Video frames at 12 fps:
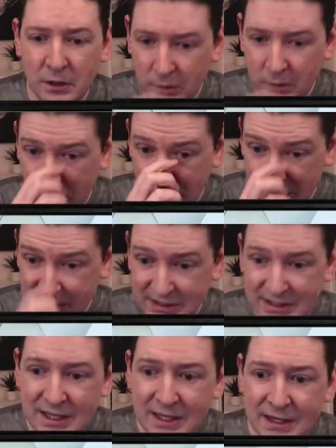we can
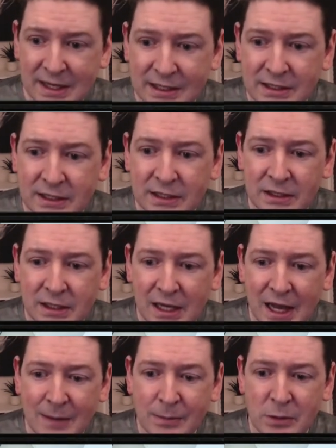see that
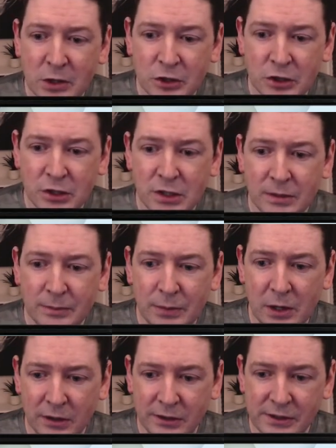unmerged
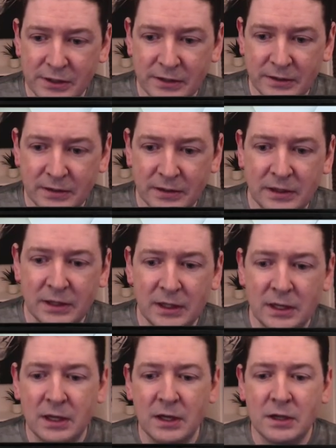paths.
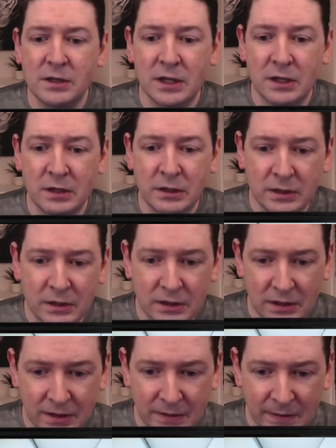So
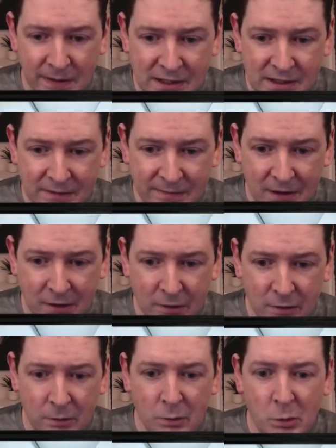there's the file
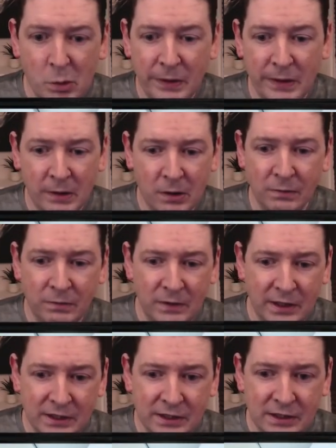with the
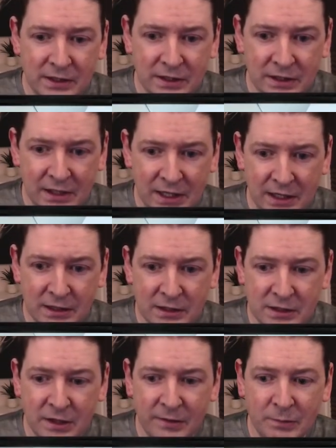conflict in.
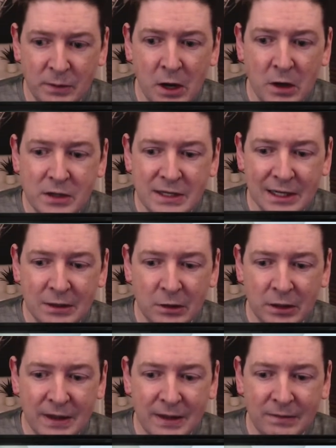So if we go and take a look
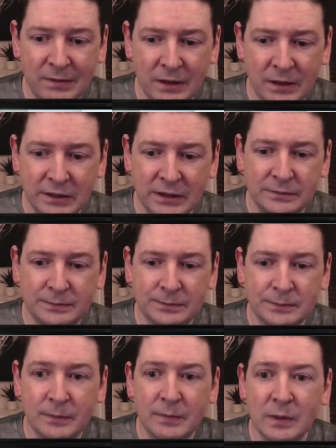at that file now,
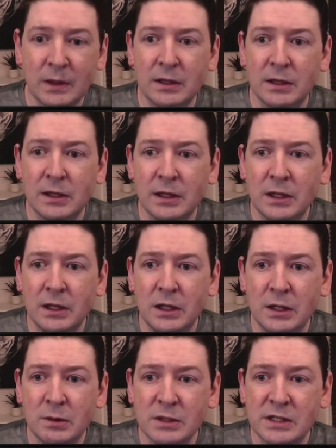
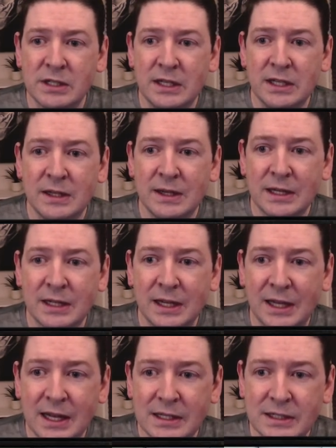you'll see that
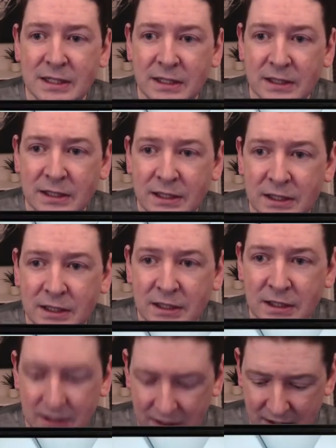git
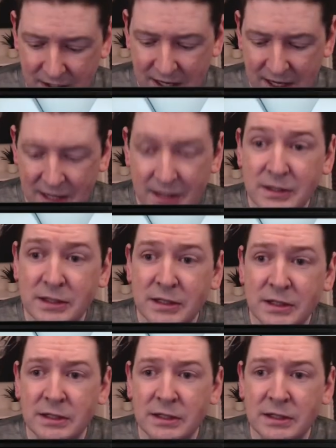adds